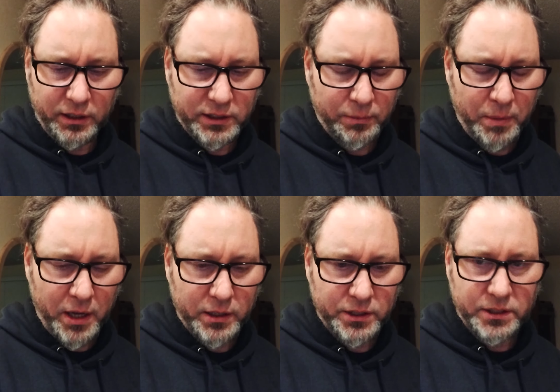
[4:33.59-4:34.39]
I was like,
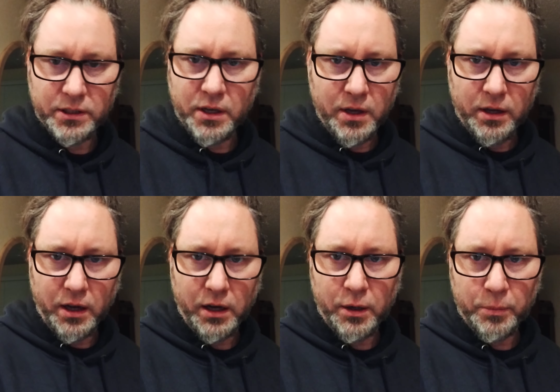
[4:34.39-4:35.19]
man, just
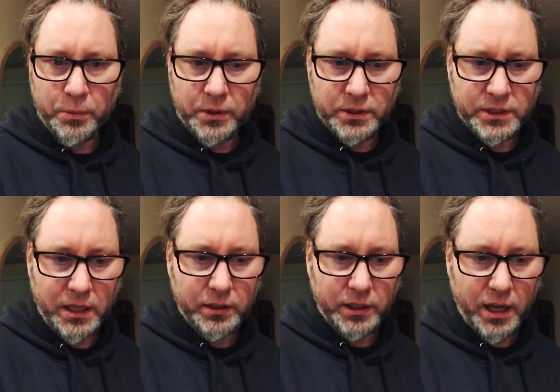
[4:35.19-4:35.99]
got up, went,
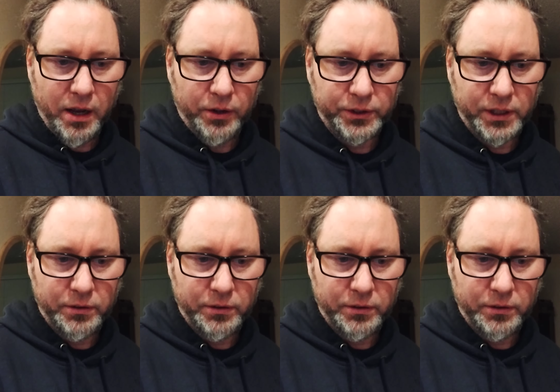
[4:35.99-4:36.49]
sat on the couch,